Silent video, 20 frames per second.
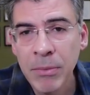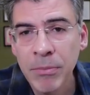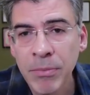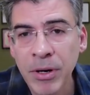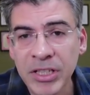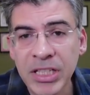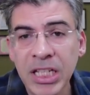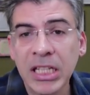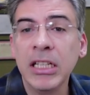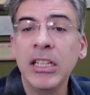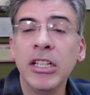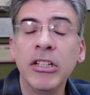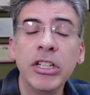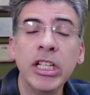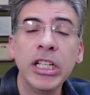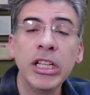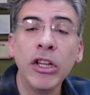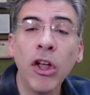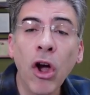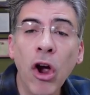
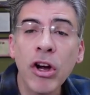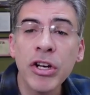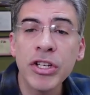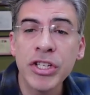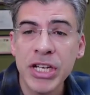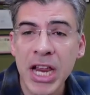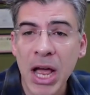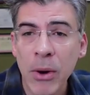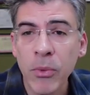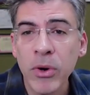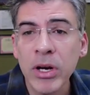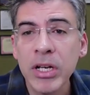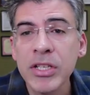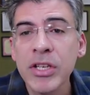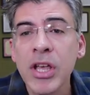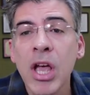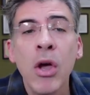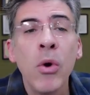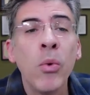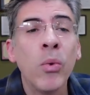Particularly large networks
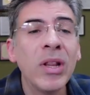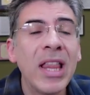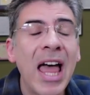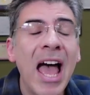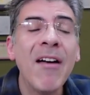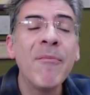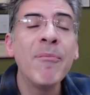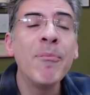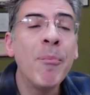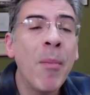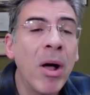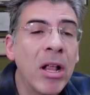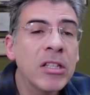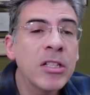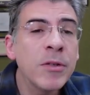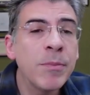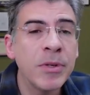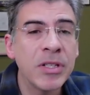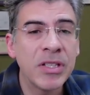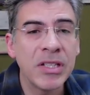will have
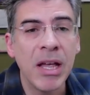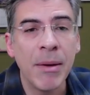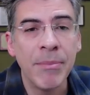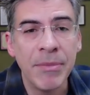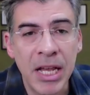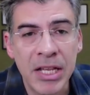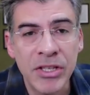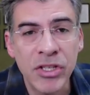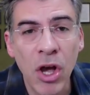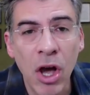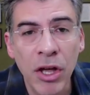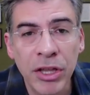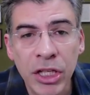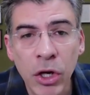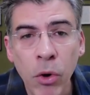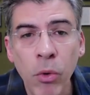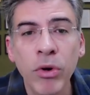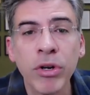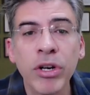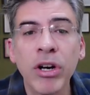multiple subnets on the
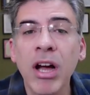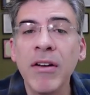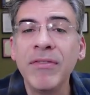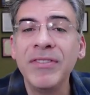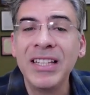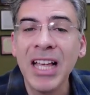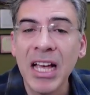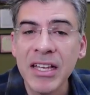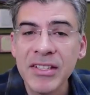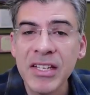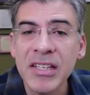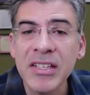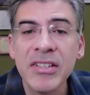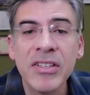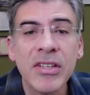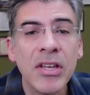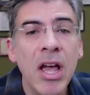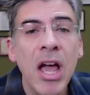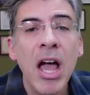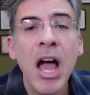order of
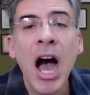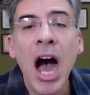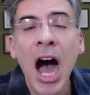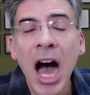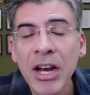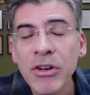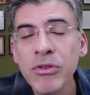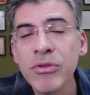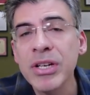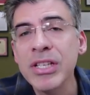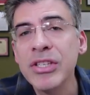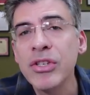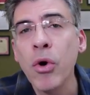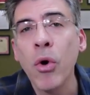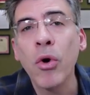dozens, hundreds,